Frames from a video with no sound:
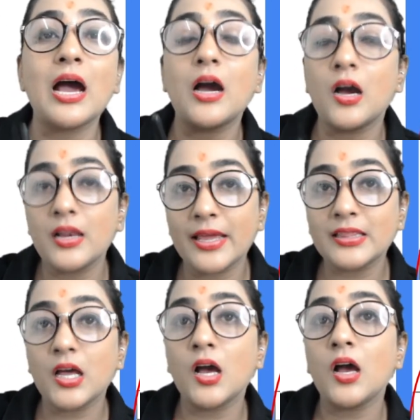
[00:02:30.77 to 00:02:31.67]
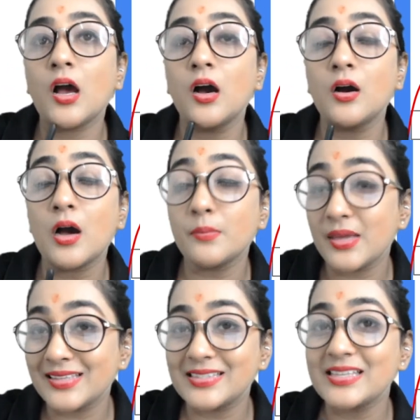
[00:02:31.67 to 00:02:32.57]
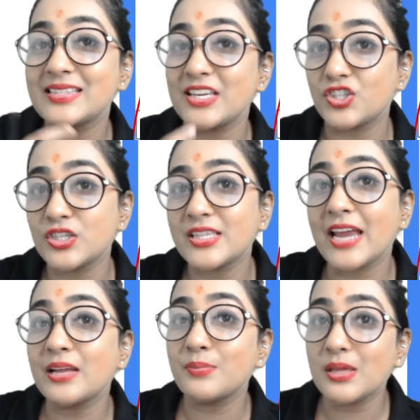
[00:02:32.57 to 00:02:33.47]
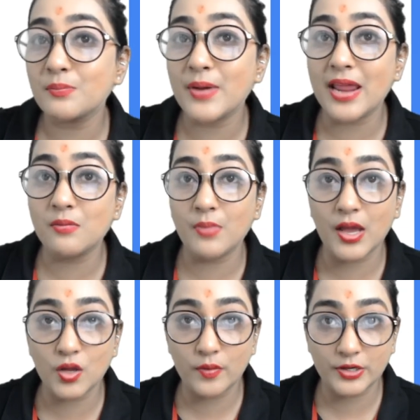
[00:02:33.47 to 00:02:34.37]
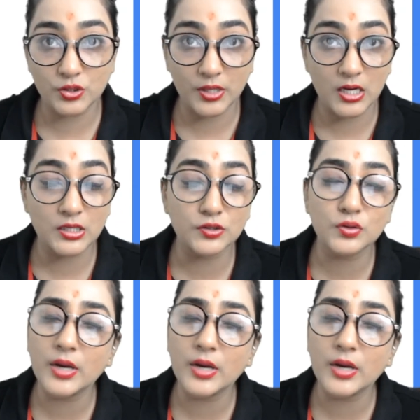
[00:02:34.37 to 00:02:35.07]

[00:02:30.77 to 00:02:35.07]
amazing sessions that are being planned by your educators.